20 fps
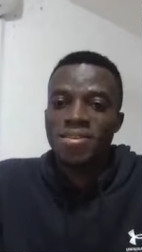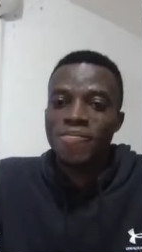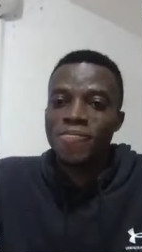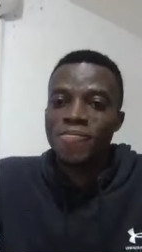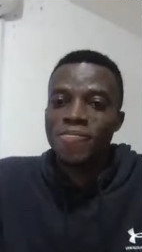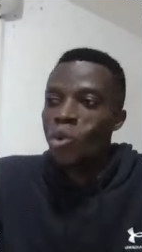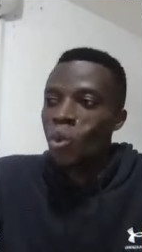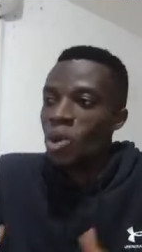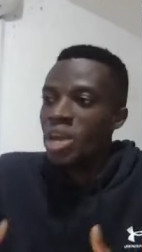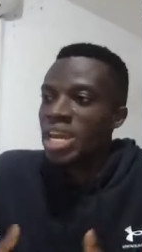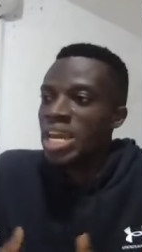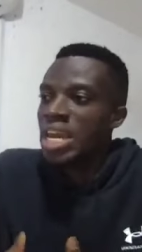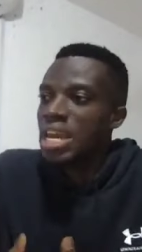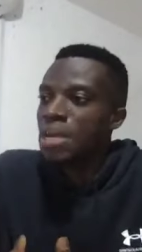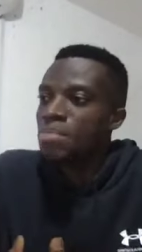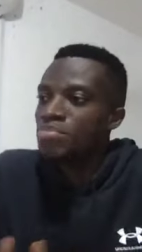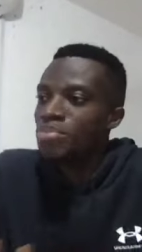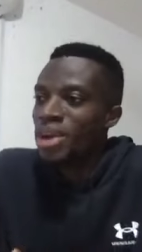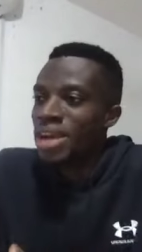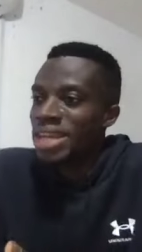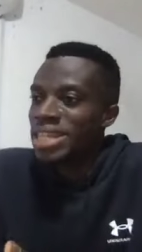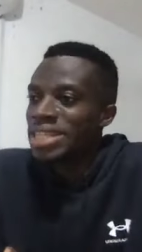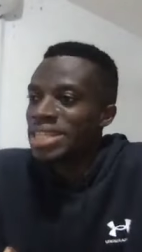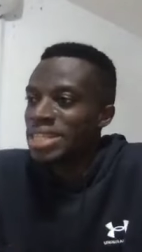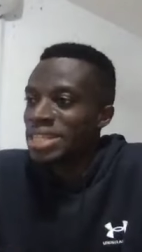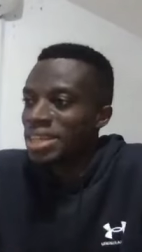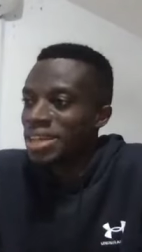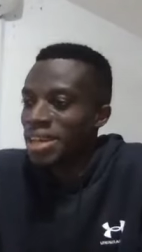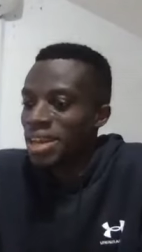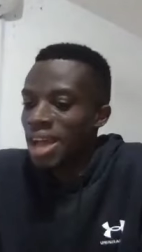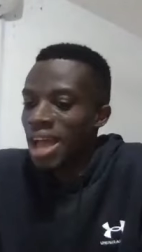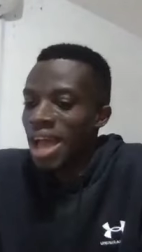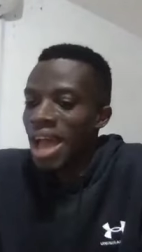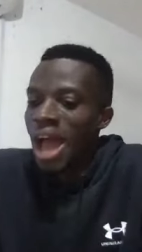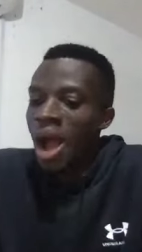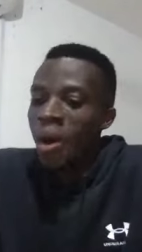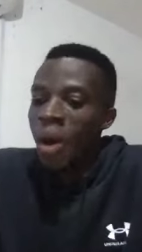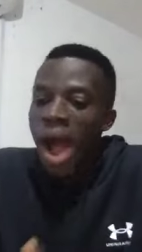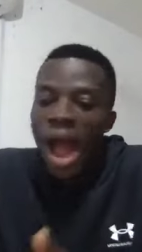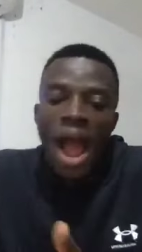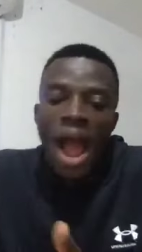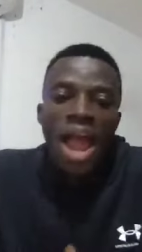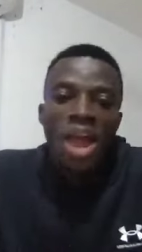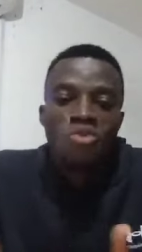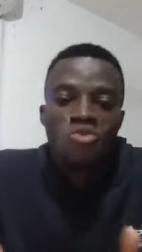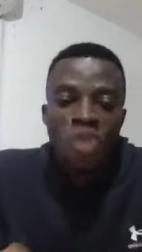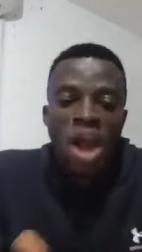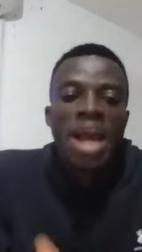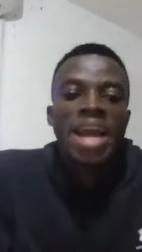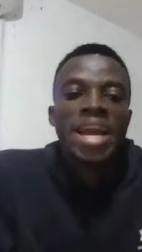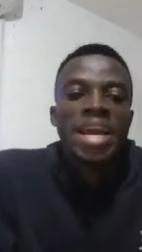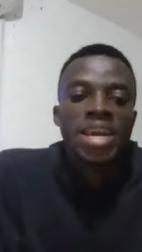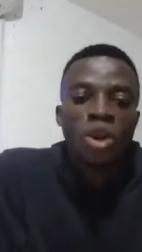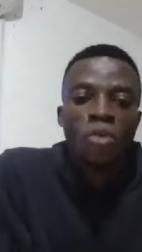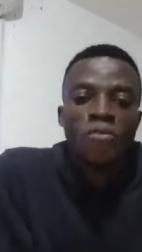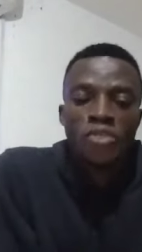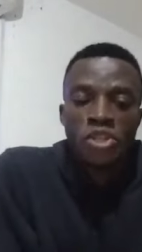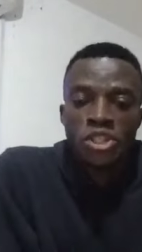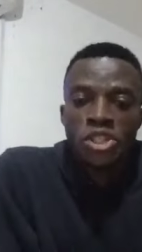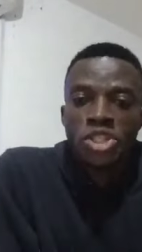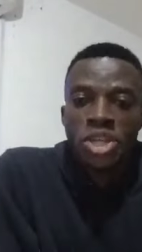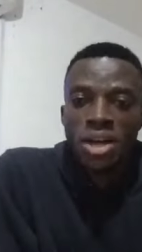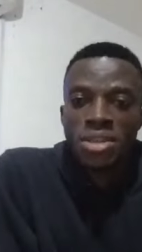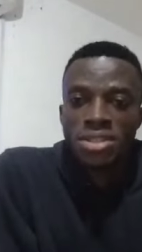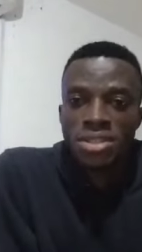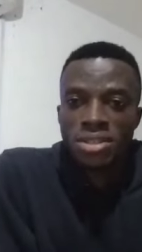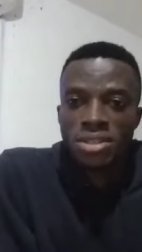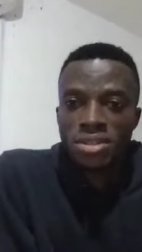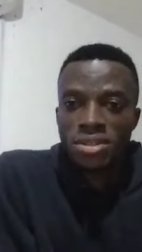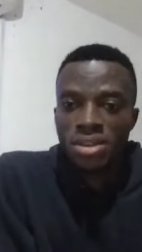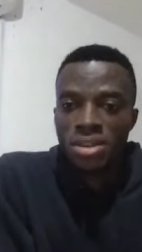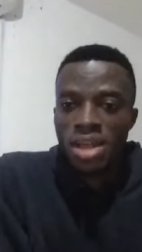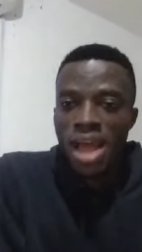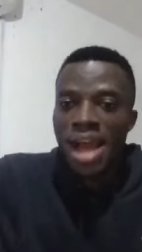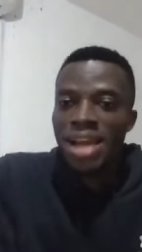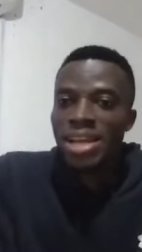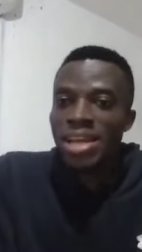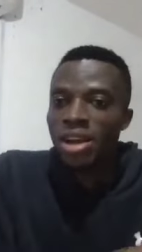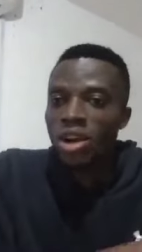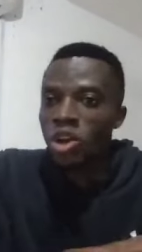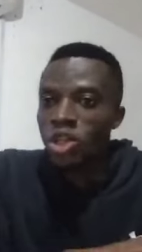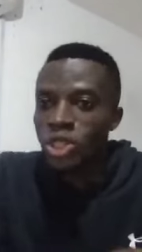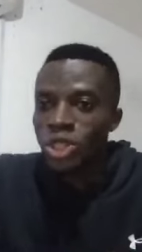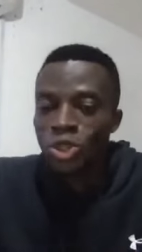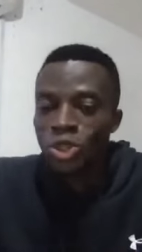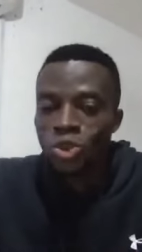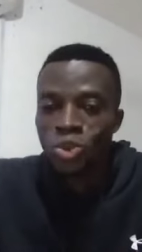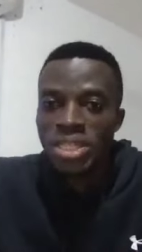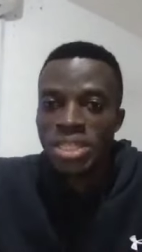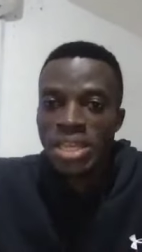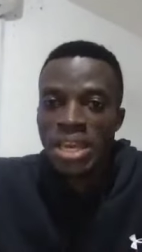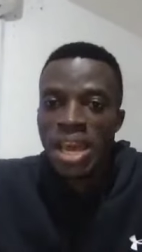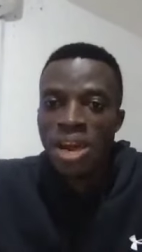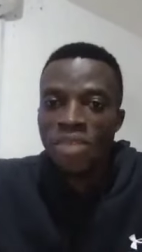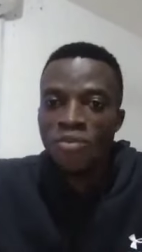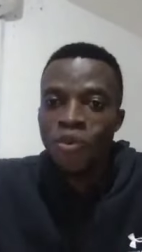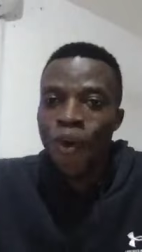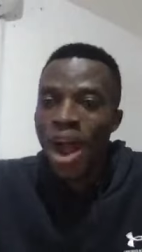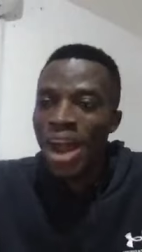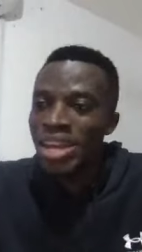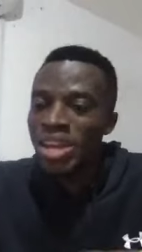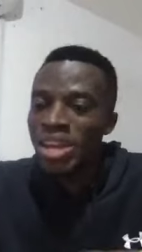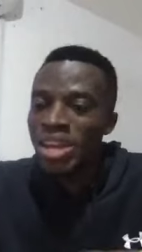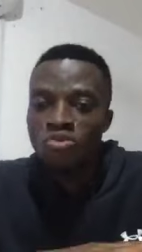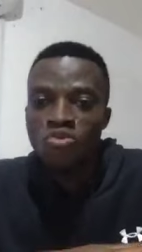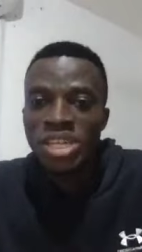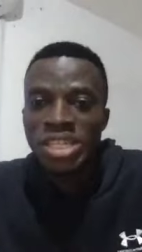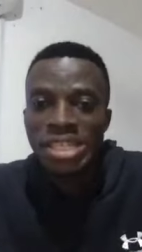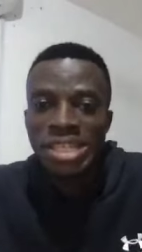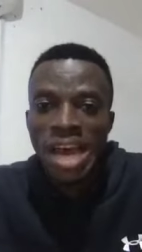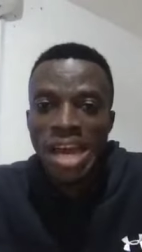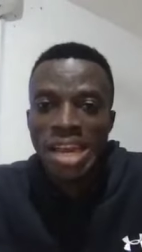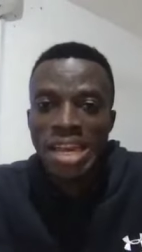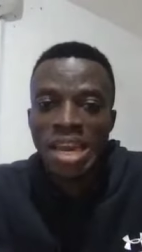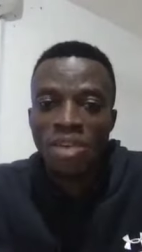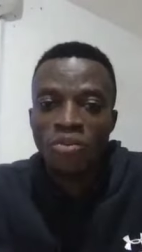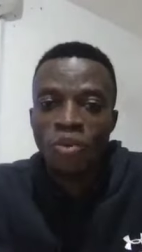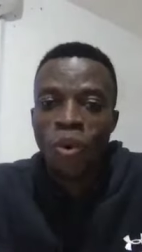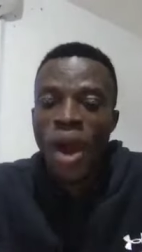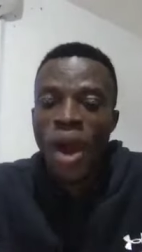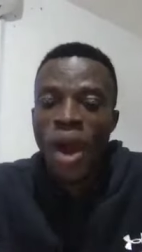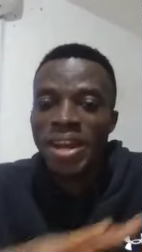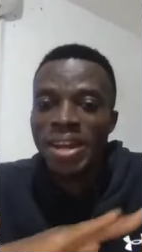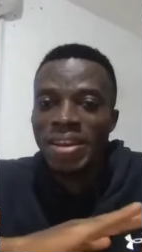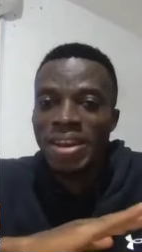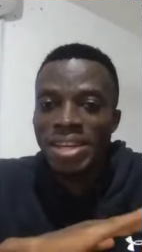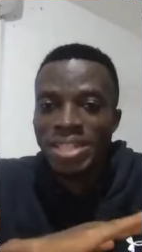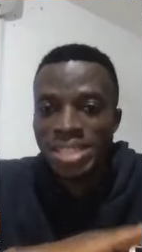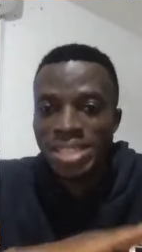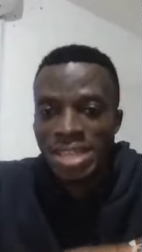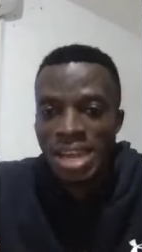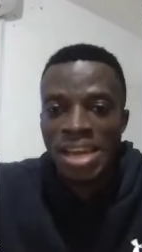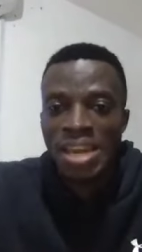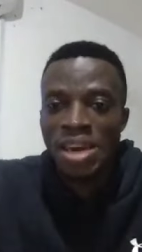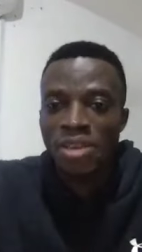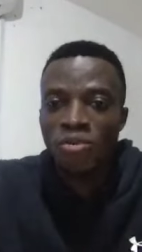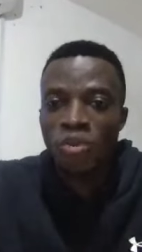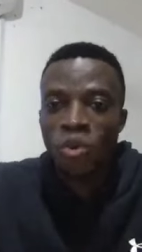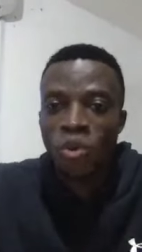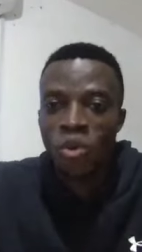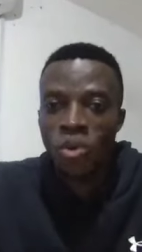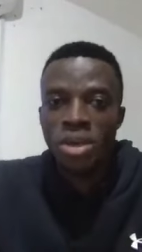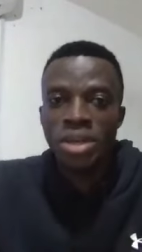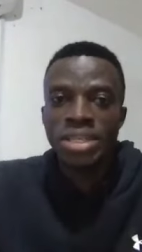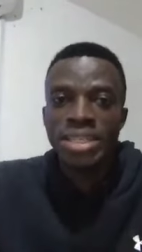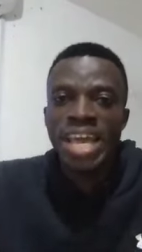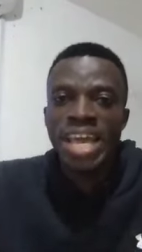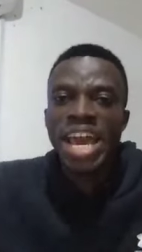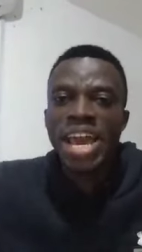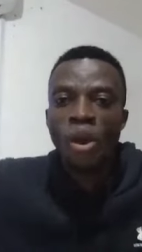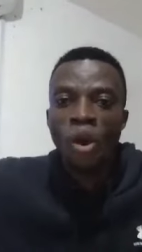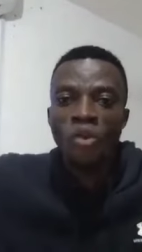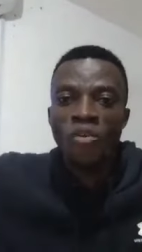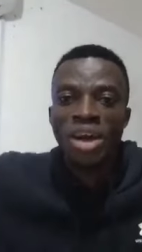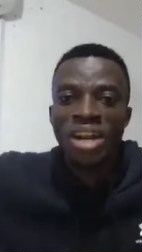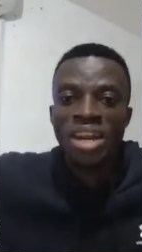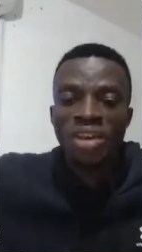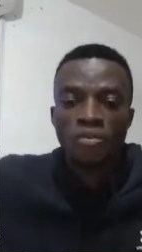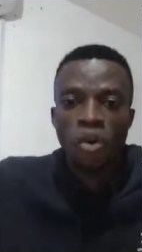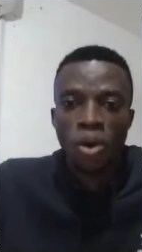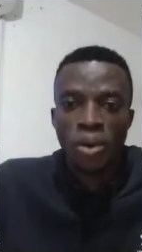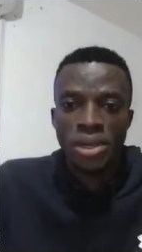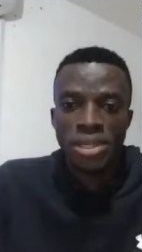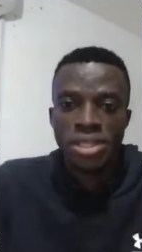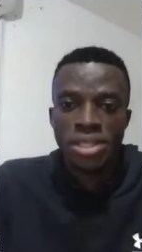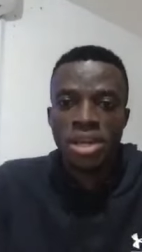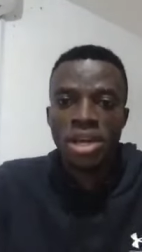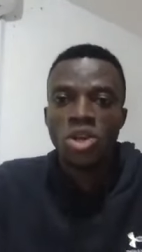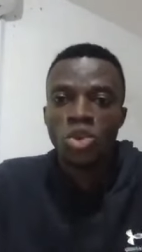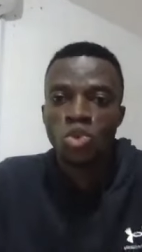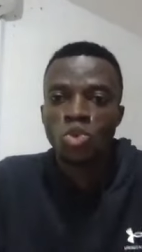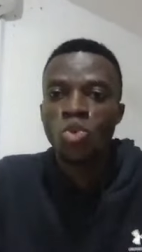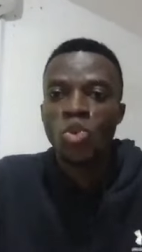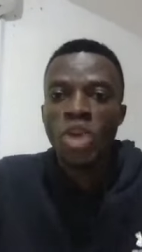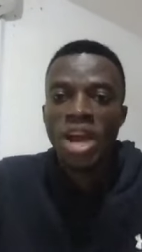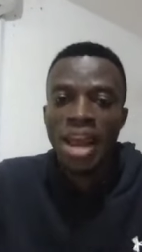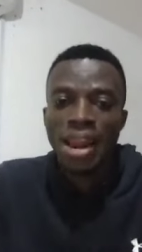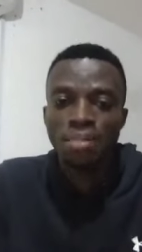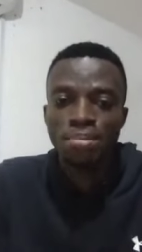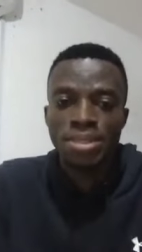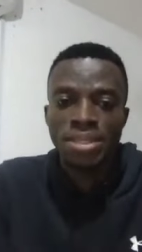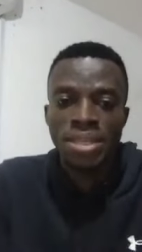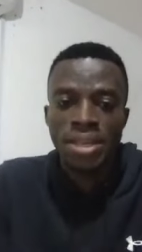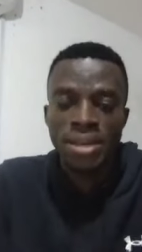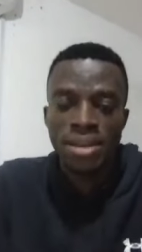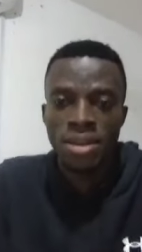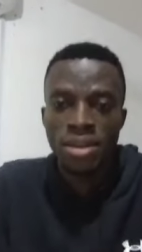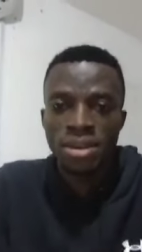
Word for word: we liberate our high ranking officials at the constituency level at the regional level at the national level take over the forest do galamsey.